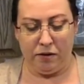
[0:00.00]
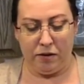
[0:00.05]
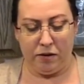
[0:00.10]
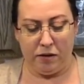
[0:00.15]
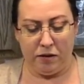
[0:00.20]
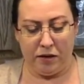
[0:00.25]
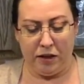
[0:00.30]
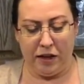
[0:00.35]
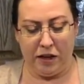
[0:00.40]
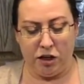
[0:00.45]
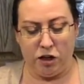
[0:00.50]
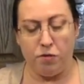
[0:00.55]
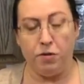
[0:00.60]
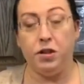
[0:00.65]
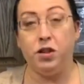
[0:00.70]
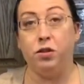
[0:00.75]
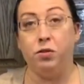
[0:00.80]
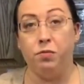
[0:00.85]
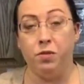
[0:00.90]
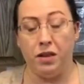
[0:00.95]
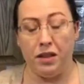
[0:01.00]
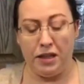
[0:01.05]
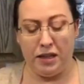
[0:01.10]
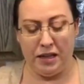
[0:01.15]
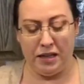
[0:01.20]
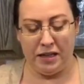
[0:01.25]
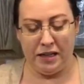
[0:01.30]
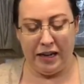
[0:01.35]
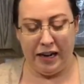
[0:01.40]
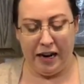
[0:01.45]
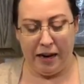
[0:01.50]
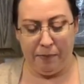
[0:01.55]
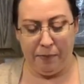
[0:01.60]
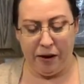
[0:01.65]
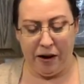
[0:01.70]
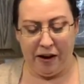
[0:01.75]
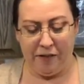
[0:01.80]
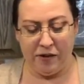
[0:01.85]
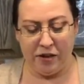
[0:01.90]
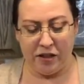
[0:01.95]
tangerines are really nice to add, but
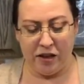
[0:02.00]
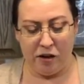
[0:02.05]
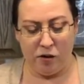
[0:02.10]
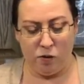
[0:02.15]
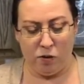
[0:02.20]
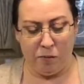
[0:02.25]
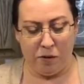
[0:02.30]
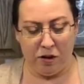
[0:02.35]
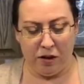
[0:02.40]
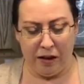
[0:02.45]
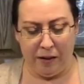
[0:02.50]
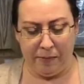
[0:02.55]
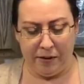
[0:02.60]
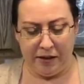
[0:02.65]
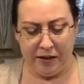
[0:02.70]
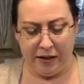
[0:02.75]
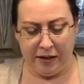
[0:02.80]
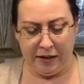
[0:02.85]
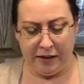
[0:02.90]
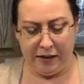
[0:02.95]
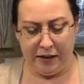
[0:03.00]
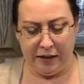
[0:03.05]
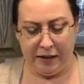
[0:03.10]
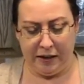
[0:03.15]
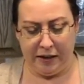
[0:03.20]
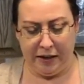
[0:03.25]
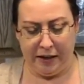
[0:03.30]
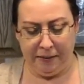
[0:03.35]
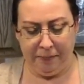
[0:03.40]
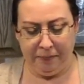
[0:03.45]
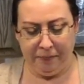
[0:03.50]
I've just got normal clementines today.